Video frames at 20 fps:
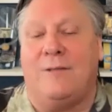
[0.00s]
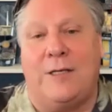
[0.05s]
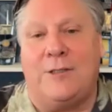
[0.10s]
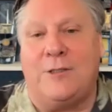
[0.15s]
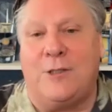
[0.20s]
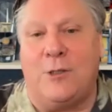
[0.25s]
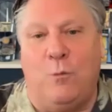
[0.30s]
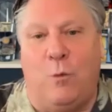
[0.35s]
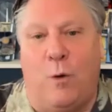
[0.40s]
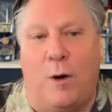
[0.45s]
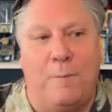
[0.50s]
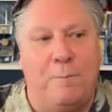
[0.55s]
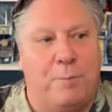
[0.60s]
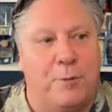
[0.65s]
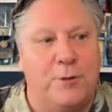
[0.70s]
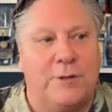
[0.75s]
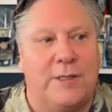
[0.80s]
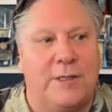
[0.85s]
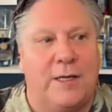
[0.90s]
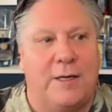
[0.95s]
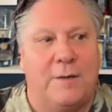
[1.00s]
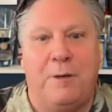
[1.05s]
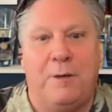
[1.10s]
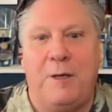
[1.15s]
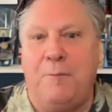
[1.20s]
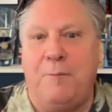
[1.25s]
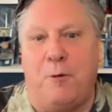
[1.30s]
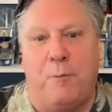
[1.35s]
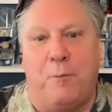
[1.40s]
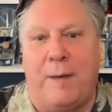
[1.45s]
Less than 1% of
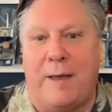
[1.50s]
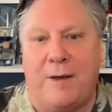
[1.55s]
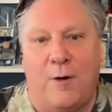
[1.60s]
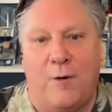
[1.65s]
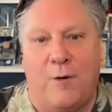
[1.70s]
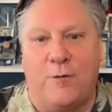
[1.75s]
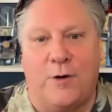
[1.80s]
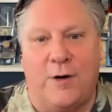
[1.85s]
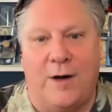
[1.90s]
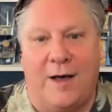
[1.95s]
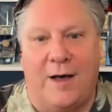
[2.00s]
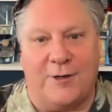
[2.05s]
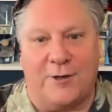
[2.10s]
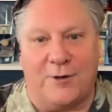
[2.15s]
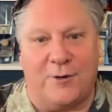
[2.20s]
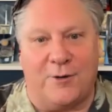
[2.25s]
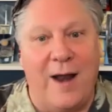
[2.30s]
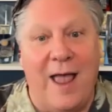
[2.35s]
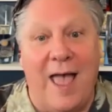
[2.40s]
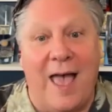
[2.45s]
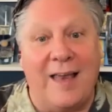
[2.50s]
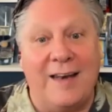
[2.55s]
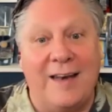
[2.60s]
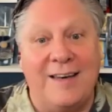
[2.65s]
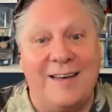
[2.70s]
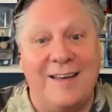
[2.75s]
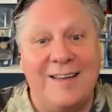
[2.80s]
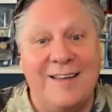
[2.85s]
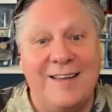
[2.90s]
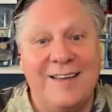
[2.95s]
people make over 100
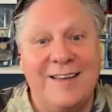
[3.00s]
grand.